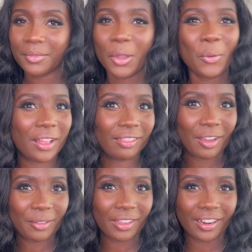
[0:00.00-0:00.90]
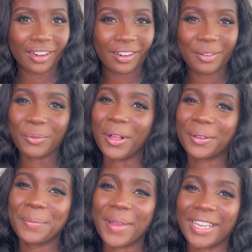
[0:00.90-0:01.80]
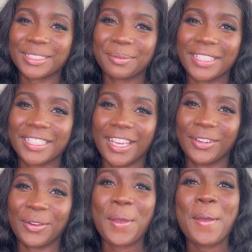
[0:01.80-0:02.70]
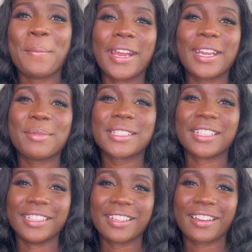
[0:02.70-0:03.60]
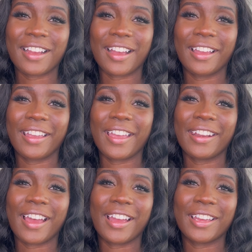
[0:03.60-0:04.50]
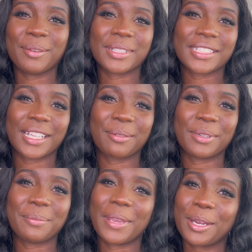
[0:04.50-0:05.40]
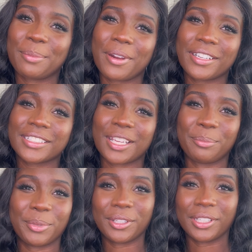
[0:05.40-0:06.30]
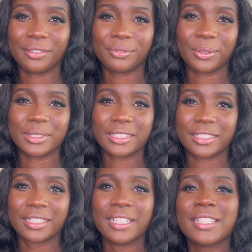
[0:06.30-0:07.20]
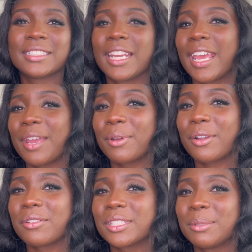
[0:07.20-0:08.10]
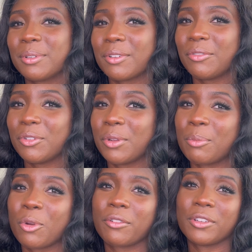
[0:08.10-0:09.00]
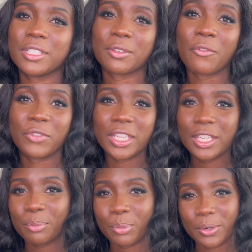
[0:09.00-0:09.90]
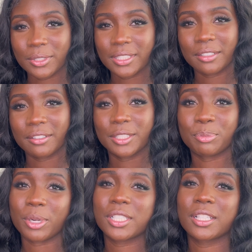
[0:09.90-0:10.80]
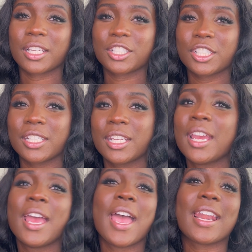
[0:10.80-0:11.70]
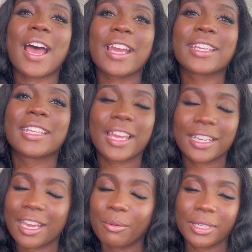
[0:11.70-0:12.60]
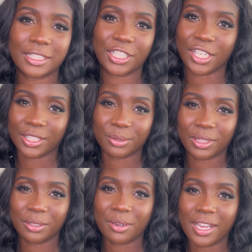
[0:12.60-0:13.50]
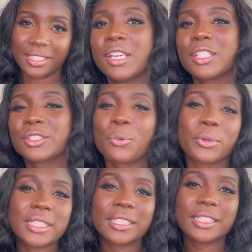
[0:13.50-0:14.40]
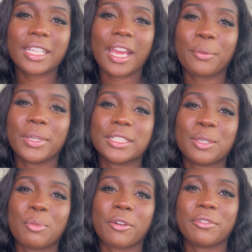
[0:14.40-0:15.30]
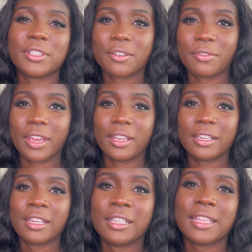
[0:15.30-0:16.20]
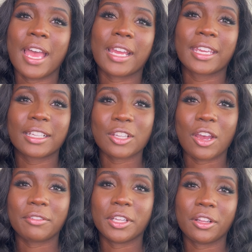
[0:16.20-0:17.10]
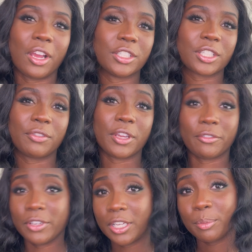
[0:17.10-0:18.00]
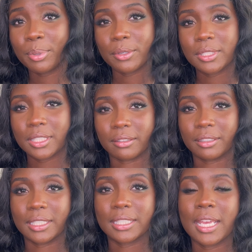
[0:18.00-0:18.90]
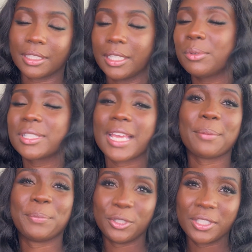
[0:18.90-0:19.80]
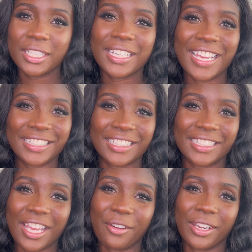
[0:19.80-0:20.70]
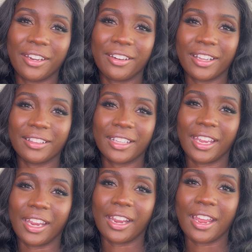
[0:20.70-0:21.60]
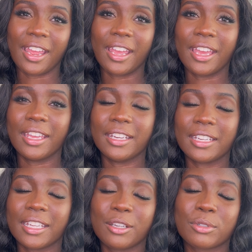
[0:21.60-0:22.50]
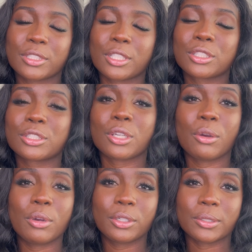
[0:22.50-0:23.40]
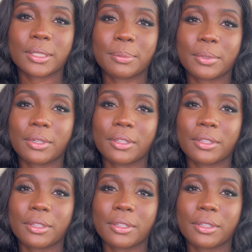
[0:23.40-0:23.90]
Well, hello there. Welcome back to my channel. My name is Anika Kai, and I am a celebrity makeup artist and beauty influencer. Today, we're going to be reviewing Morphe's Vegan Pro Series brush collection, and I cannot wait to share this with you guys. So recently, I went to Morphe's event that kicked off their launch of their Vegan Pro Series. It was at Beauty and Essex out here in LA, and it was so adorable.